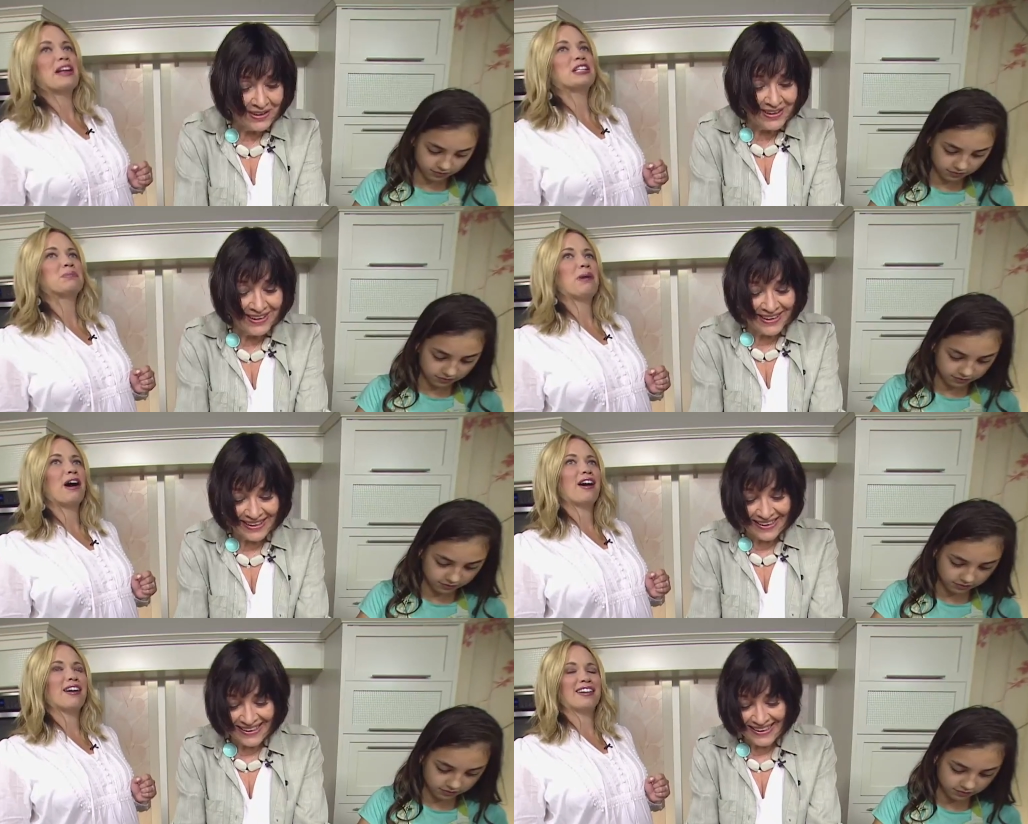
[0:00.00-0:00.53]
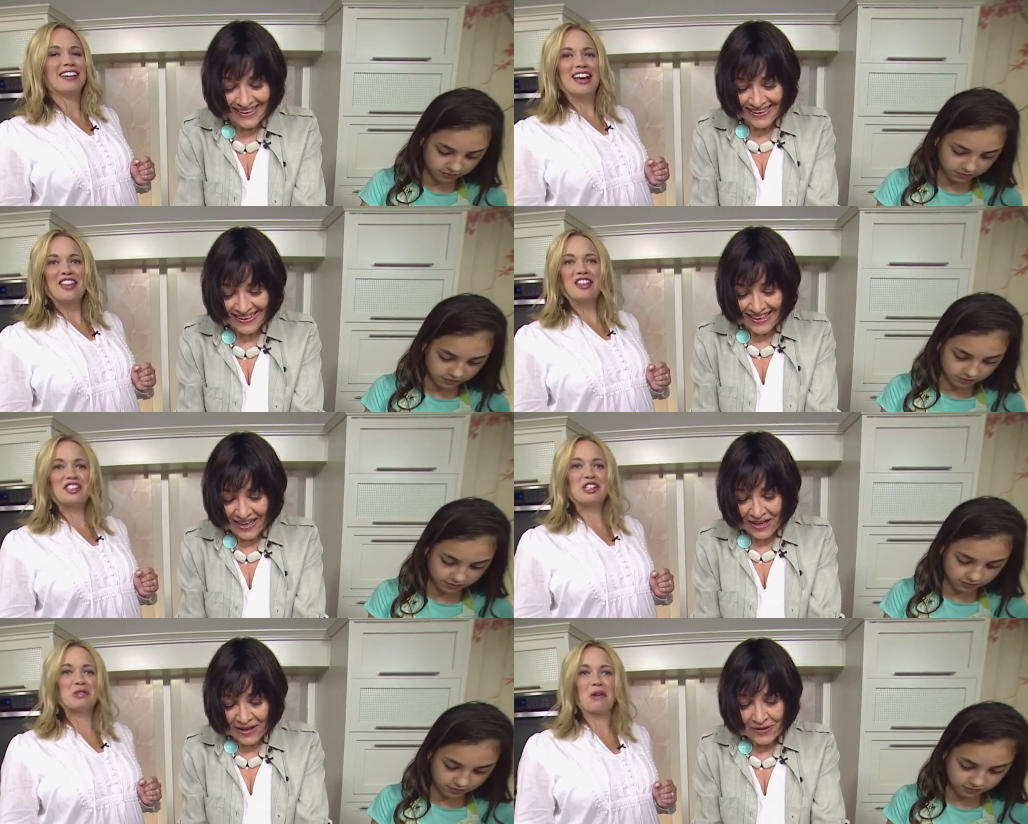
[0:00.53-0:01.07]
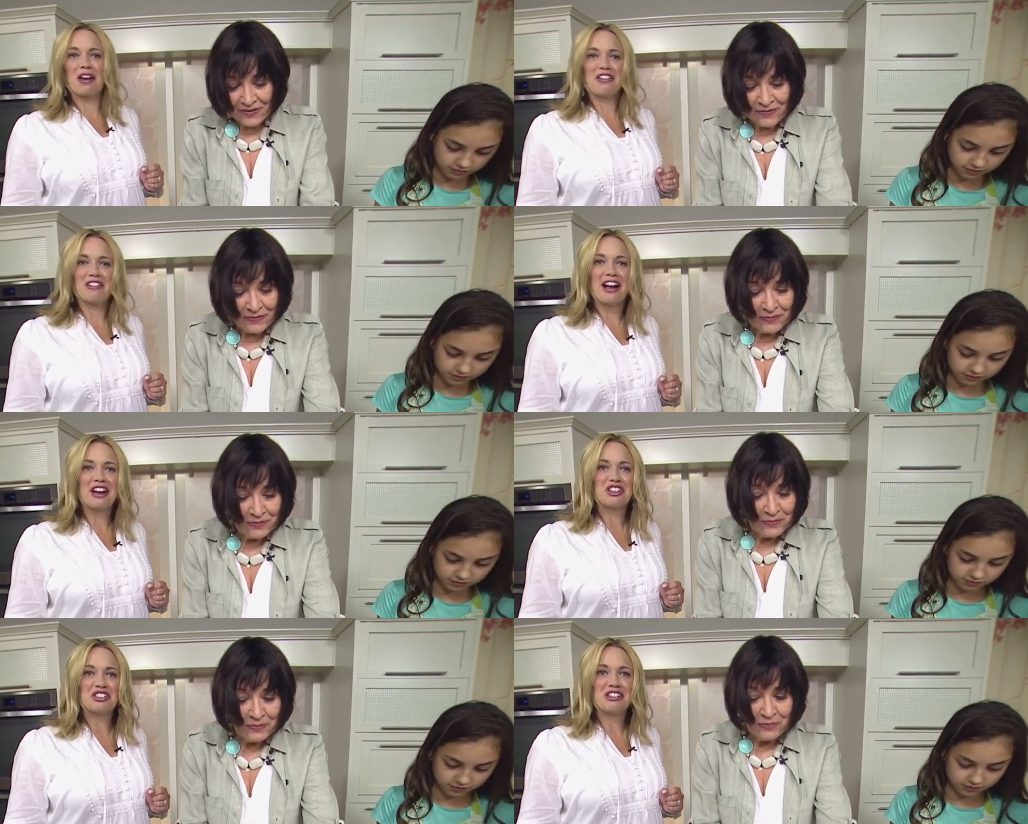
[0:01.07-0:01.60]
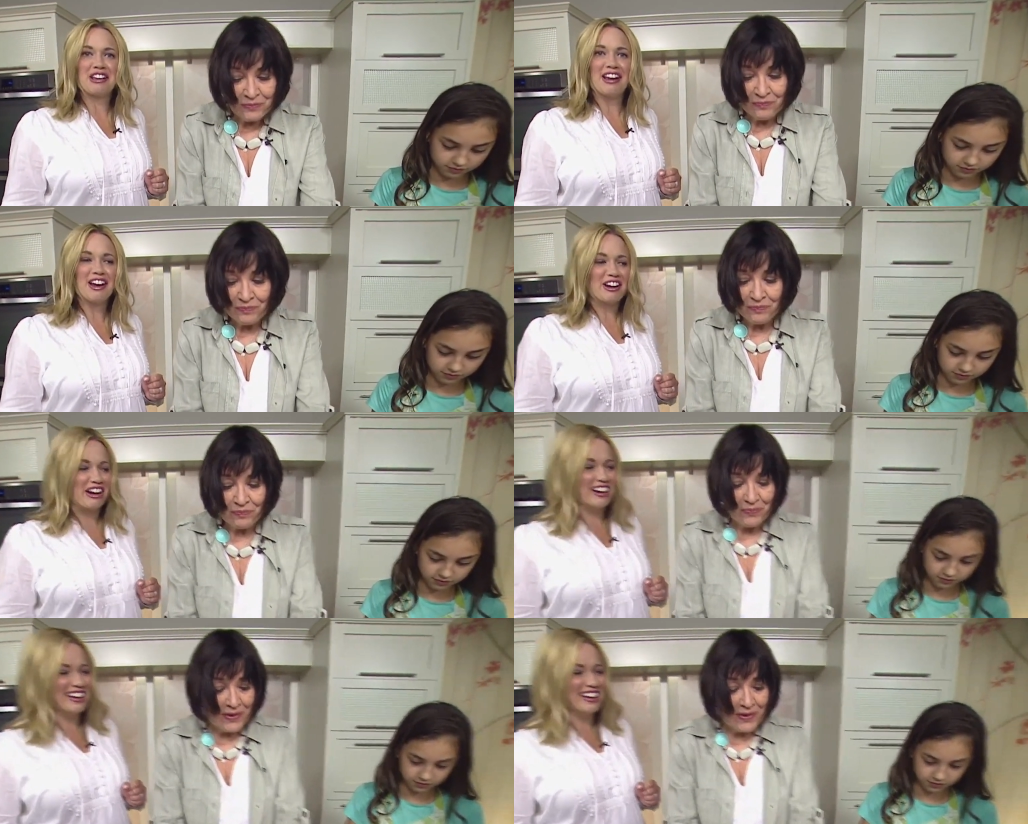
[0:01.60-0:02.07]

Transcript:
Speaker 1: best part. This is why they're actually here.